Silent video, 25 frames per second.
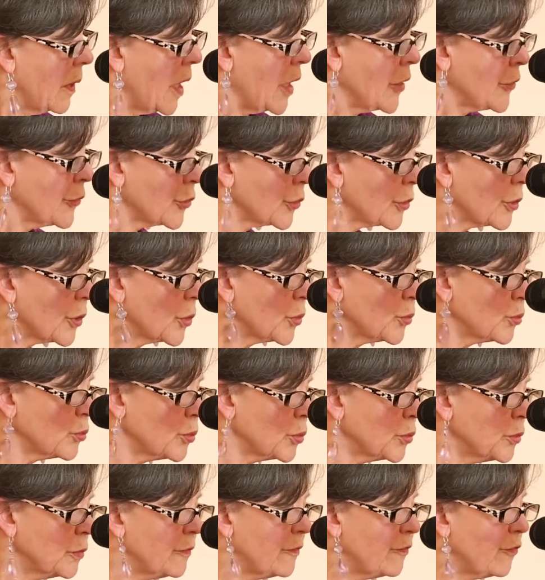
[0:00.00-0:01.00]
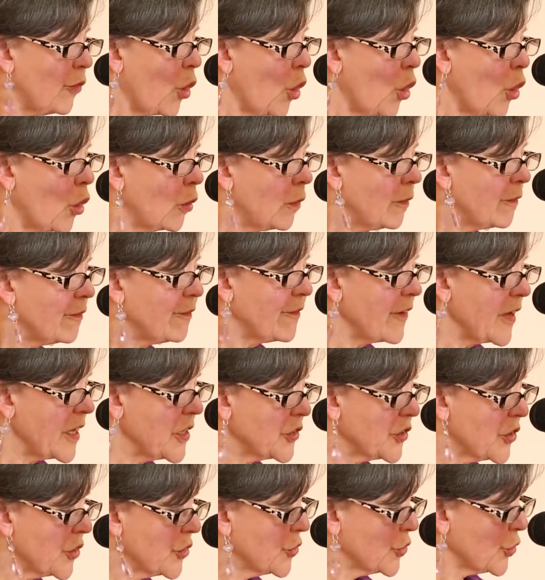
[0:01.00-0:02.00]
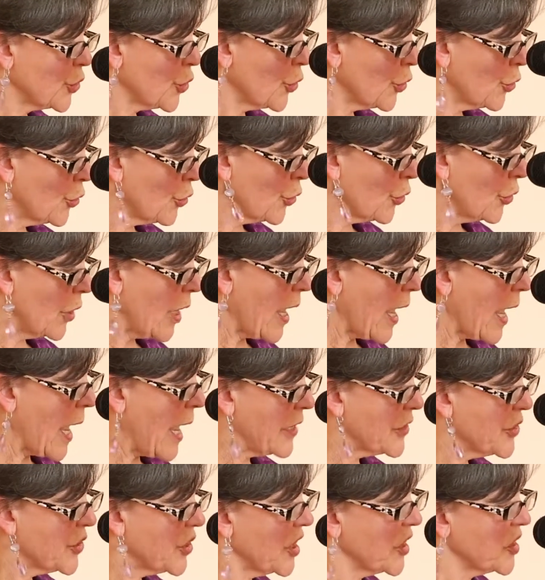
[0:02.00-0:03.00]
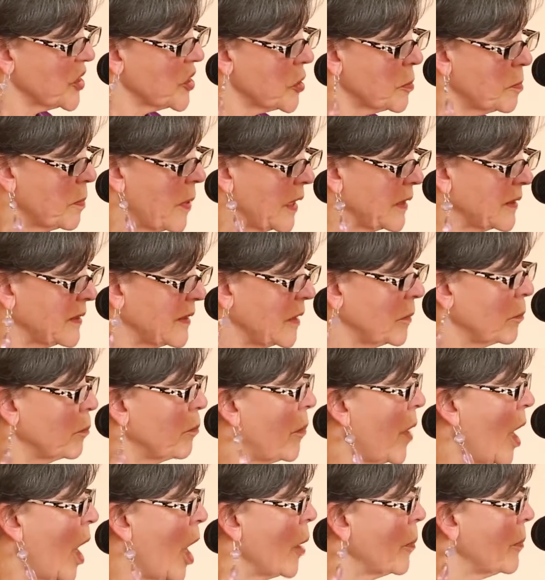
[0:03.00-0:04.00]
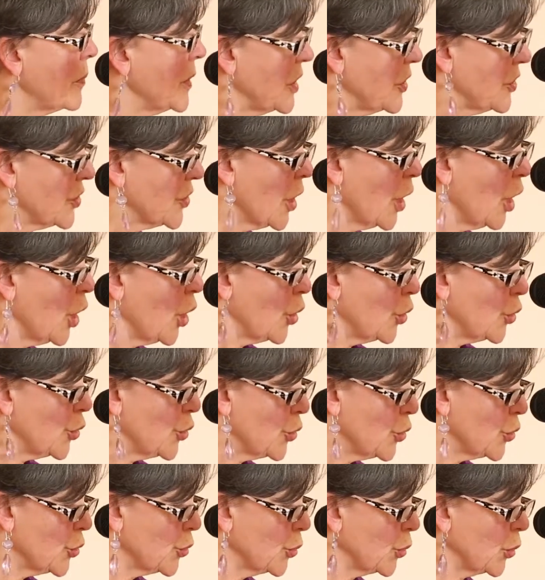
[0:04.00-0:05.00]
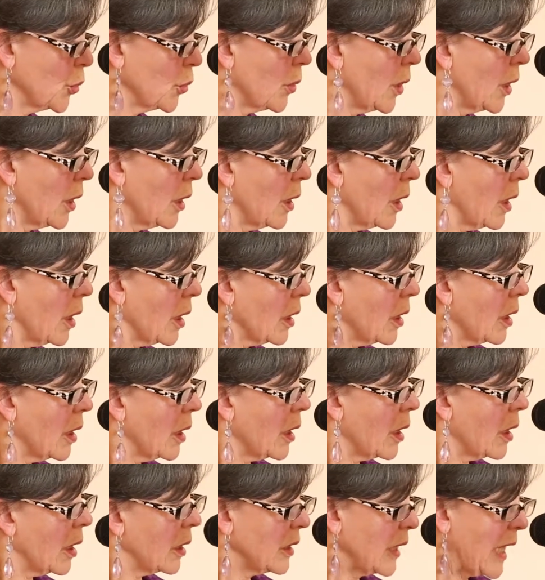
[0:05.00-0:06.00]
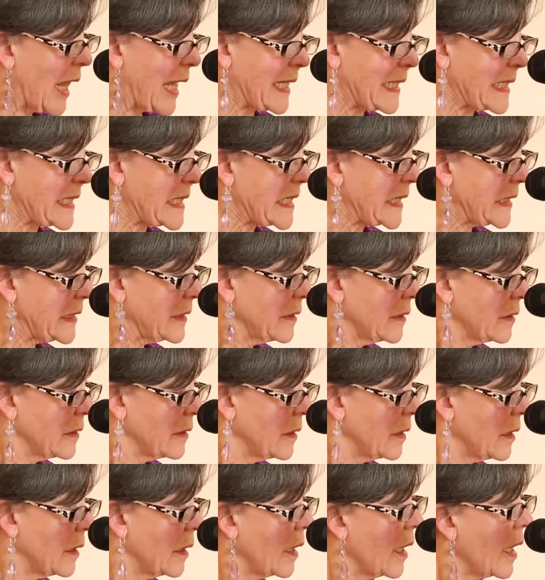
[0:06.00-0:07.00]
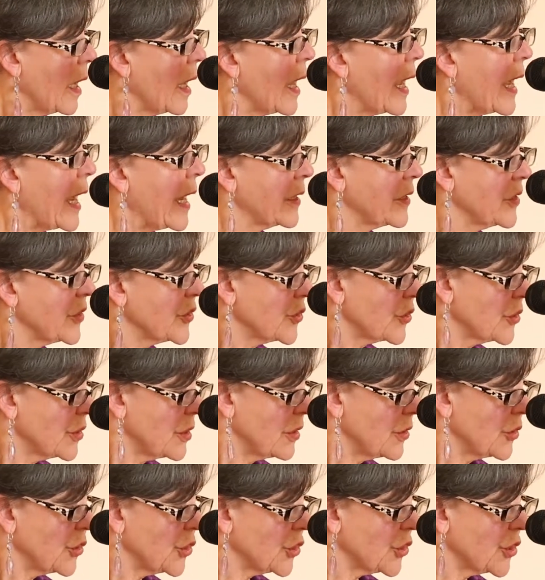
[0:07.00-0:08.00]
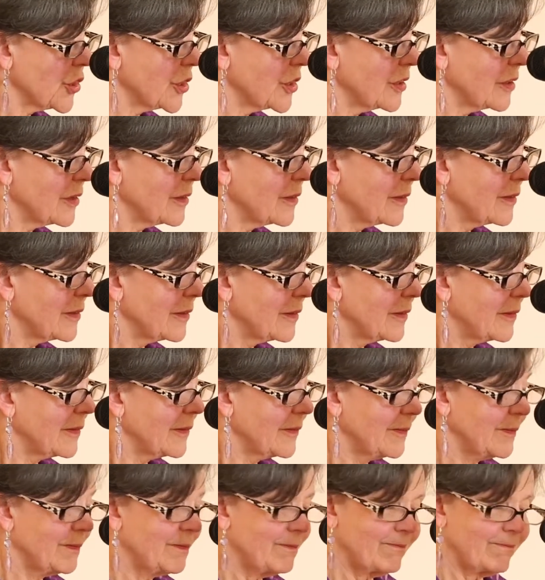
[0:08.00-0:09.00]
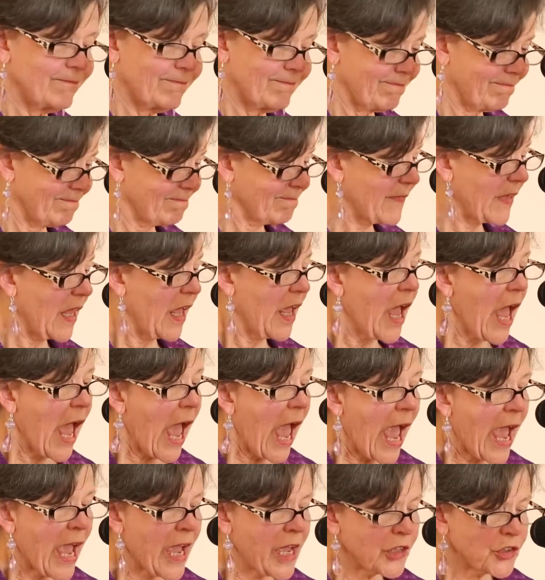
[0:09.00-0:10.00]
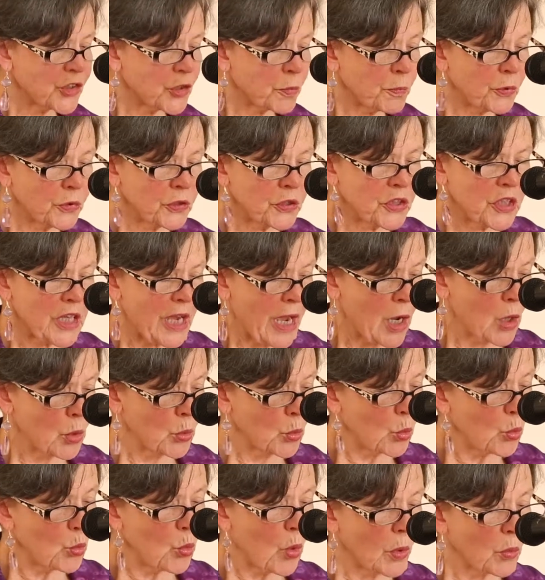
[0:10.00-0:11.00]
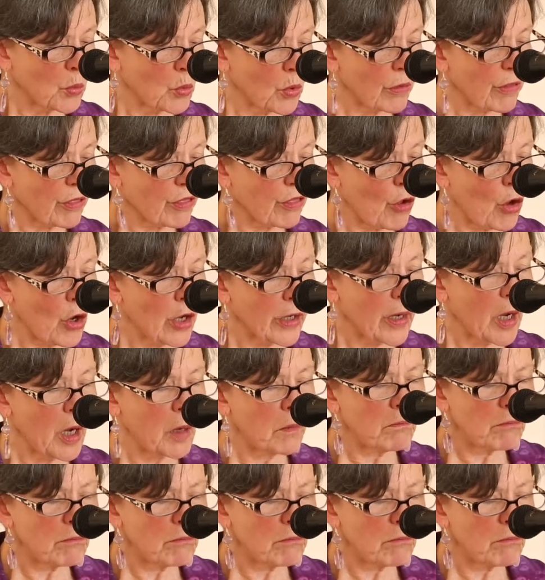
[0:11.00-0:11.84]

Under her roof all faces turn as expectant poppies do. Light. Add a stitch, remove a stitch. Hands put down what were thought a